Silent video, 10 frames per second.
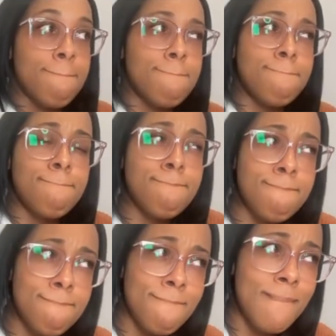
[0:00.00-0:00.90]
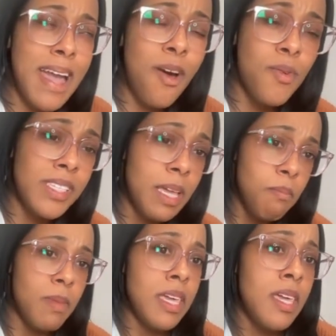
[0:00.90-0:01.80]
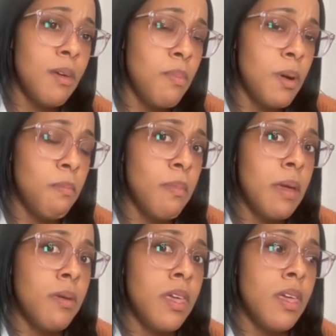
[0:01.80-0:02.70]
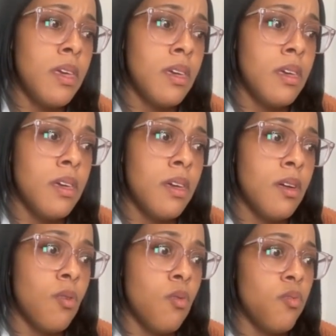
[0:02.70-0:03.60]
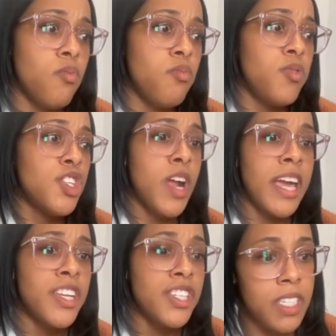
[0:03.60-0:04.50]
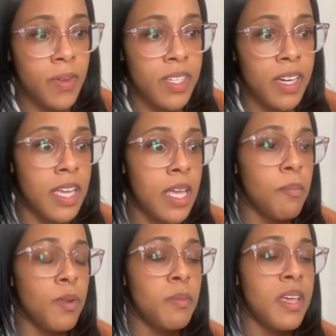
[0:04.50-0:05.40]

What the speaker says: I won't say me, but maybe strategies I was going to implement.